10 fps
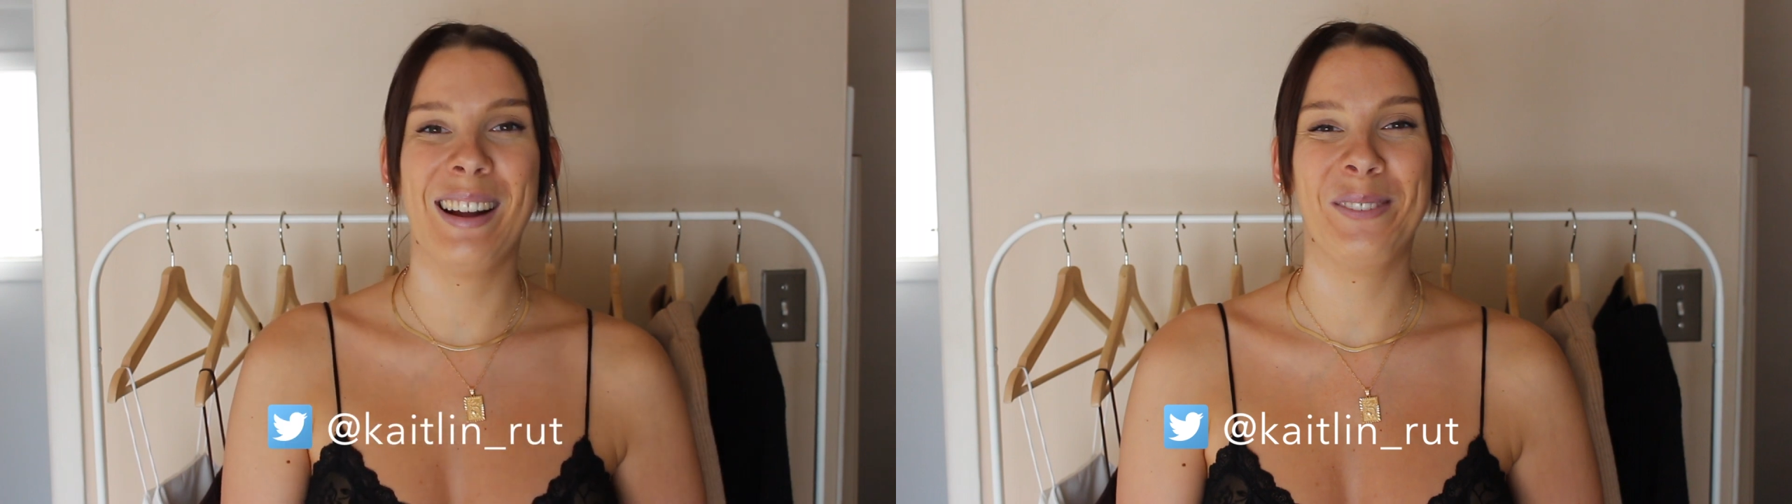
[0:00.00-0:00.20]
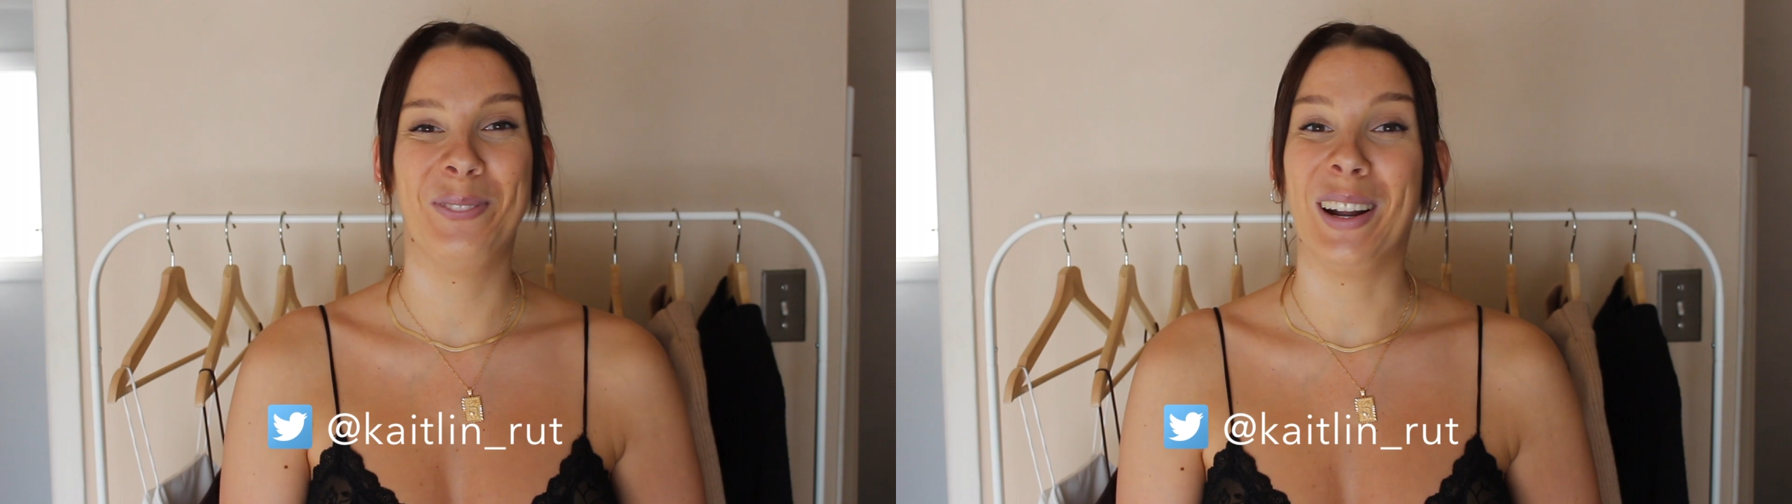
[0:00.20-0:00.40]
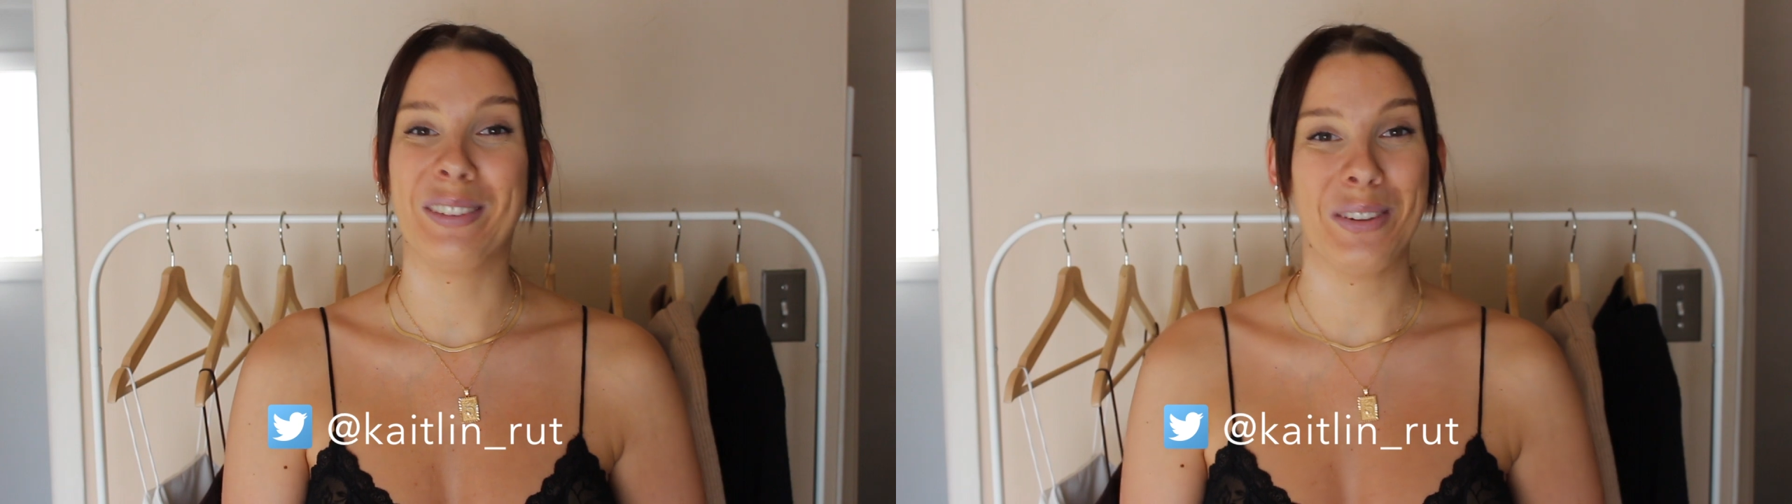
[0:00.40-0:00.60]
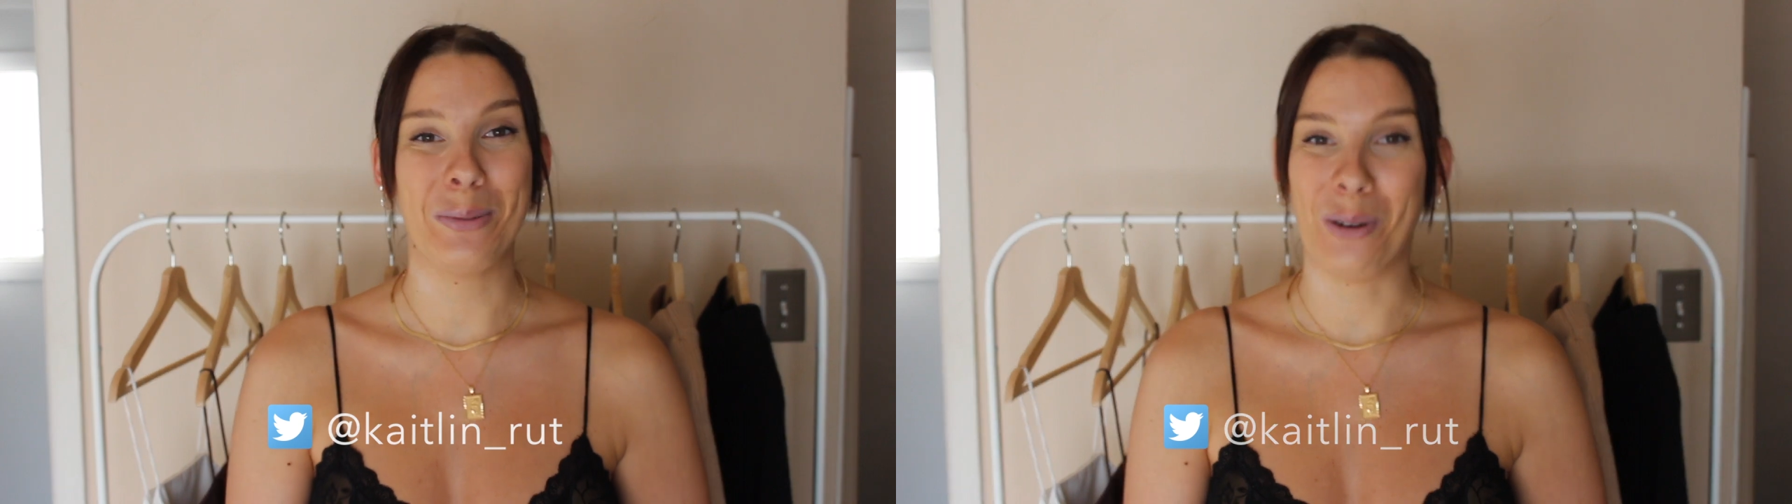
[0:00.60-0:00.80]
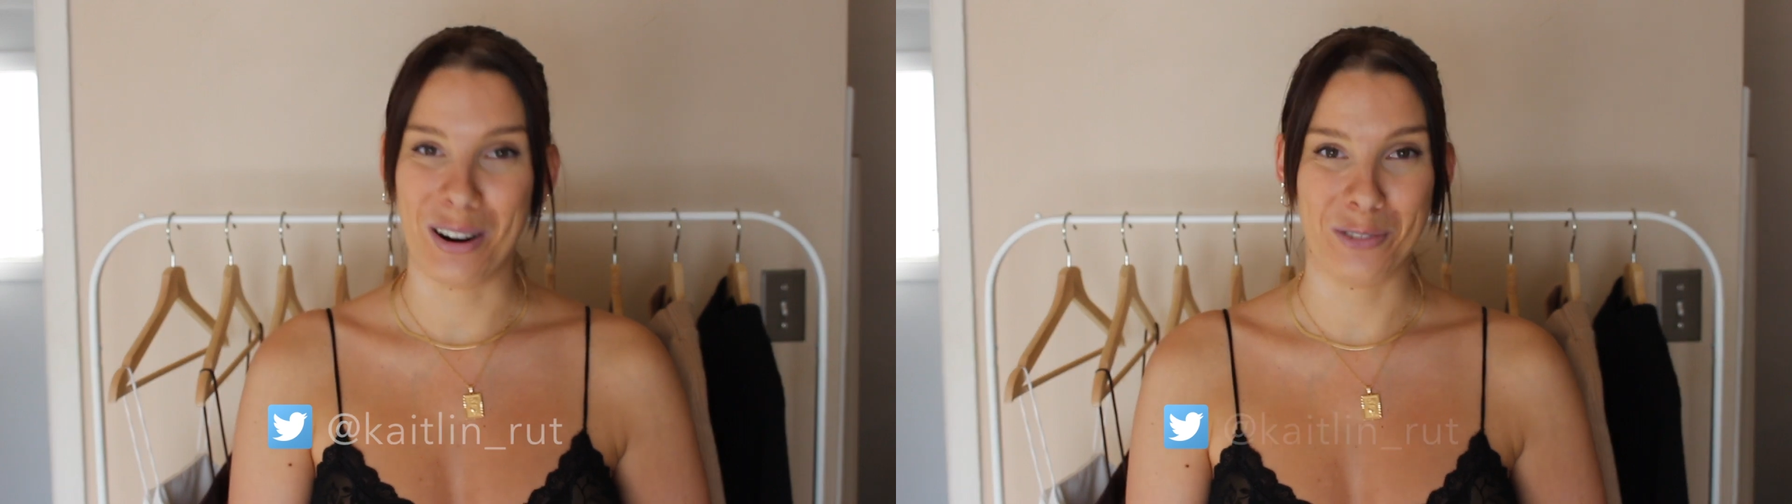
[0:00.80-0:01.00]
but if you
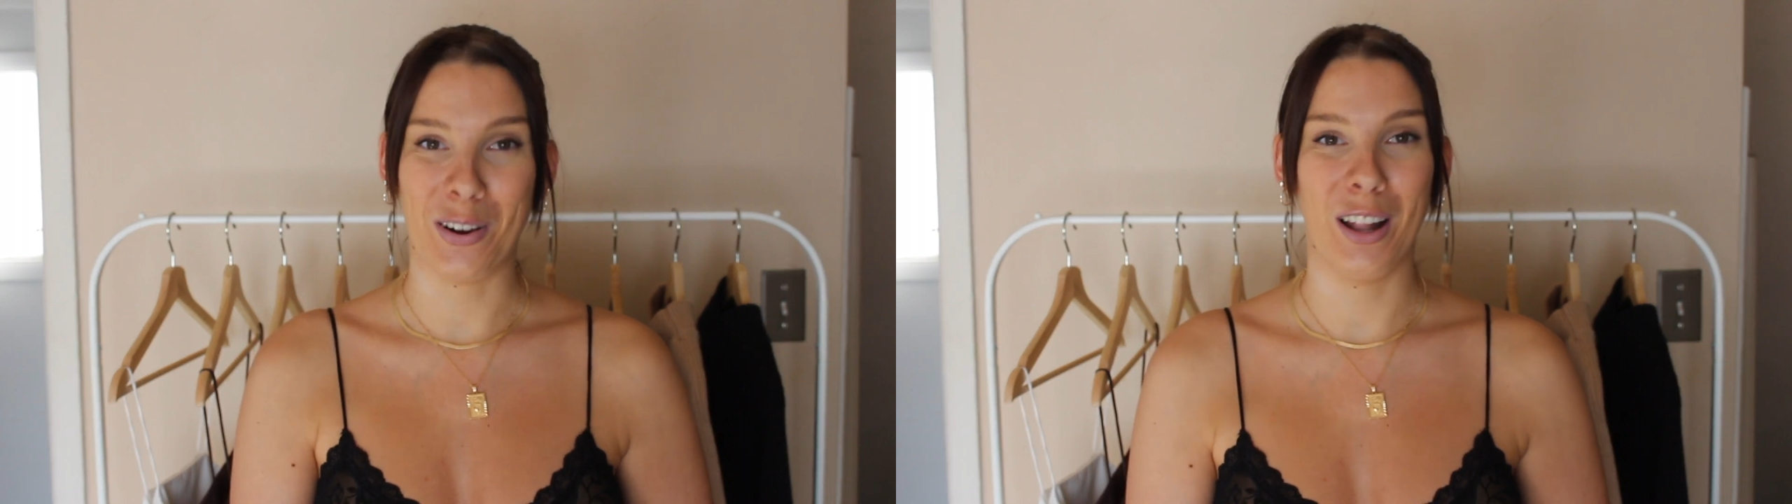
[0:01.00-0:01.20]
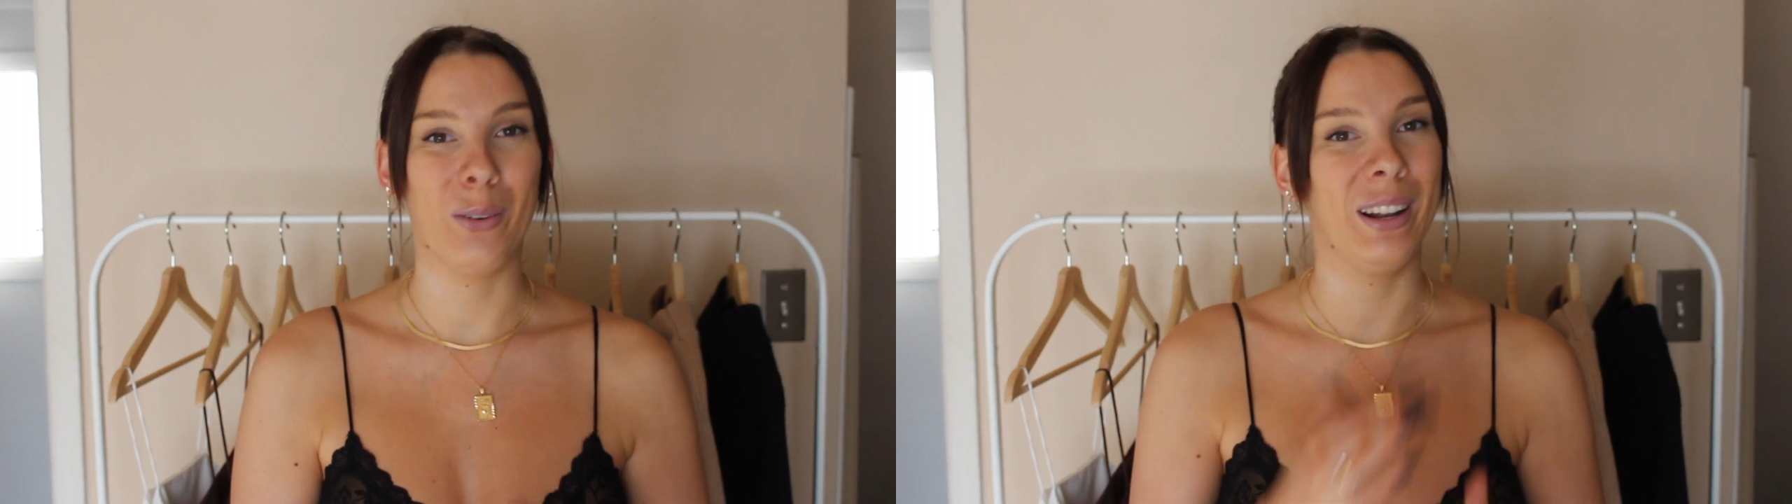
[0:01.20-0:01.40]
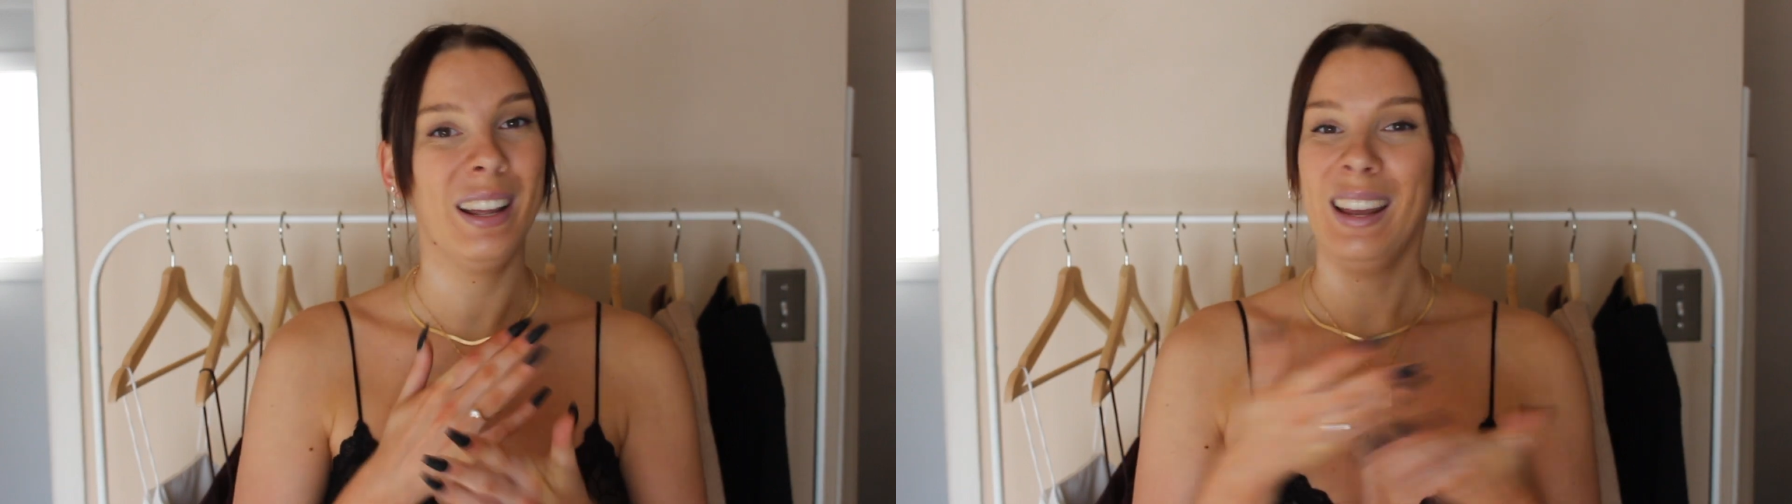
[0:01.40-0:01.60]
want to follow it,